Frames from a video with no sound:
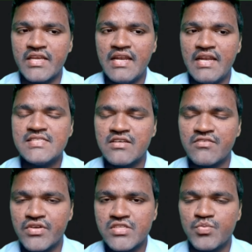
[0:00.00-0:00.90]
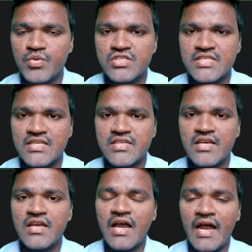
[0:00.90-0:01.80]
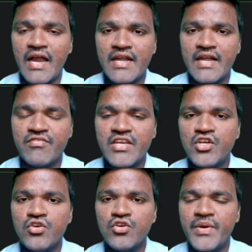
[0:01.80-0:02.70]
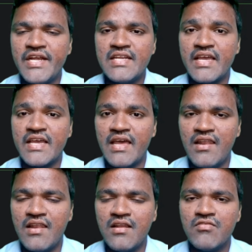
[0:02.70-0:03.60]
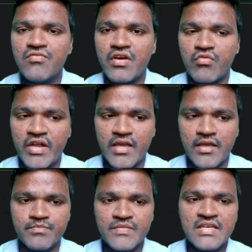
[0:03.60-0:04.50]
L is in the first positions and we need to print L for 1 time.